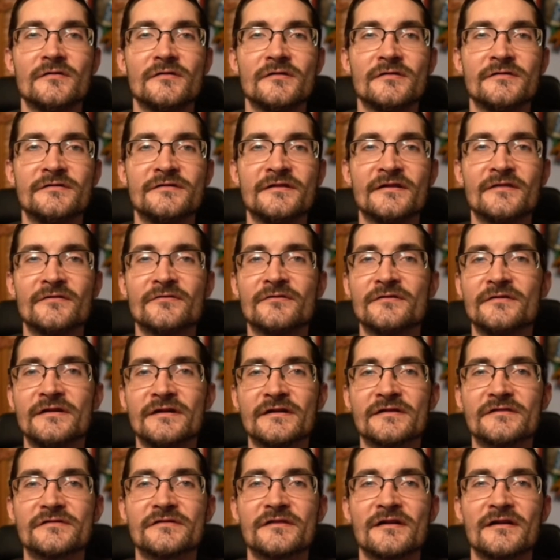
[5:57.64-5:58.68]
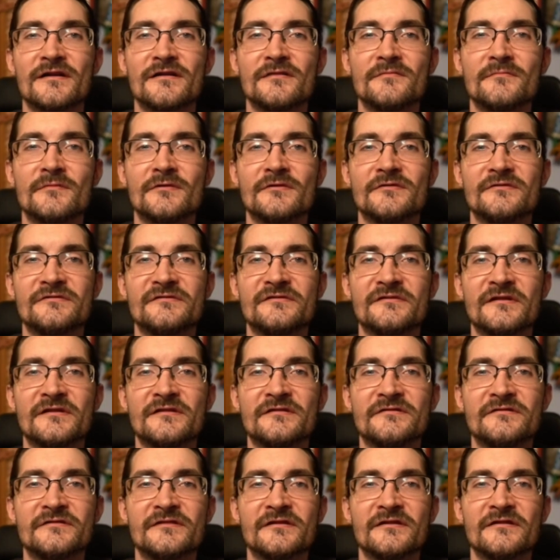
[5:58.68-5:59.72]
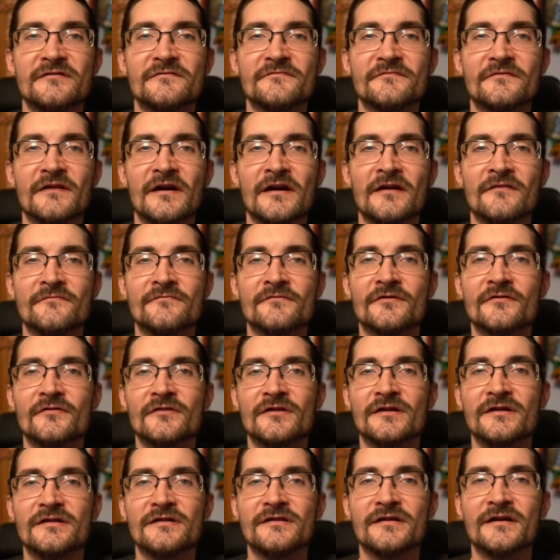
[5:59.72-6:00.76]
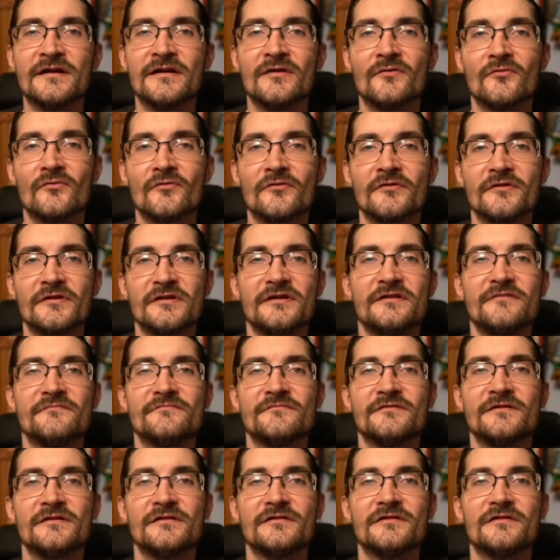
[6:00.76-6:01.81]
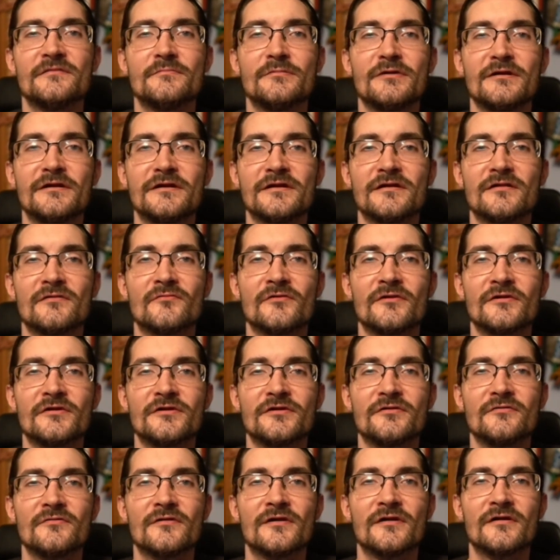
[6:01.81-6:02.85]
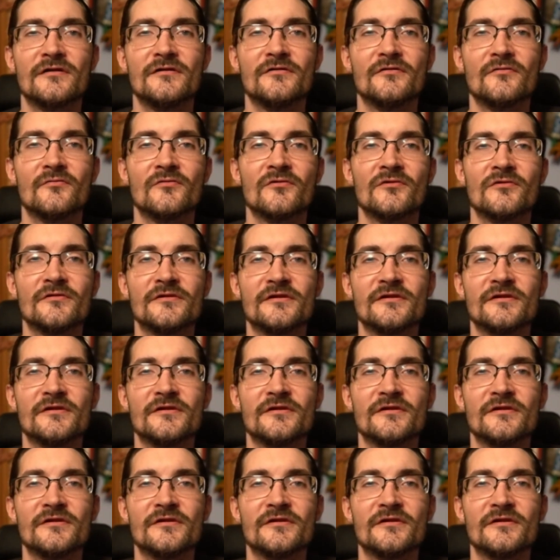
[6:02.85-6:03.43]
until the next time, stay safe, have a great day or evening, depending on where you are in the world,